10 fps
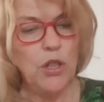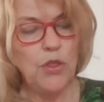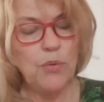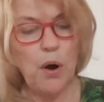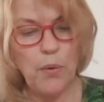
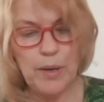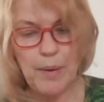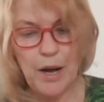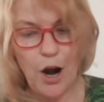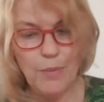throwing
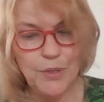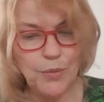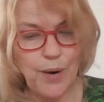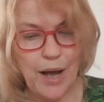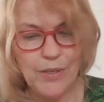my arms
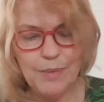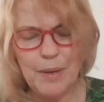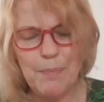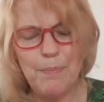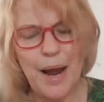around him
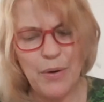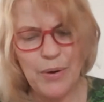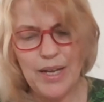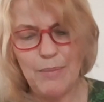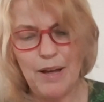and
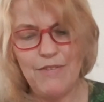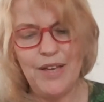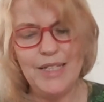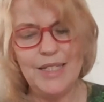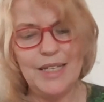burying my
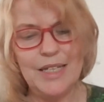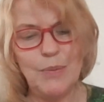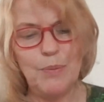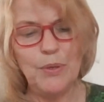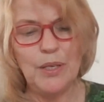face in his
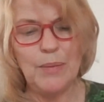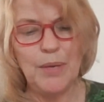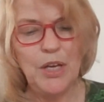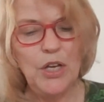bosom.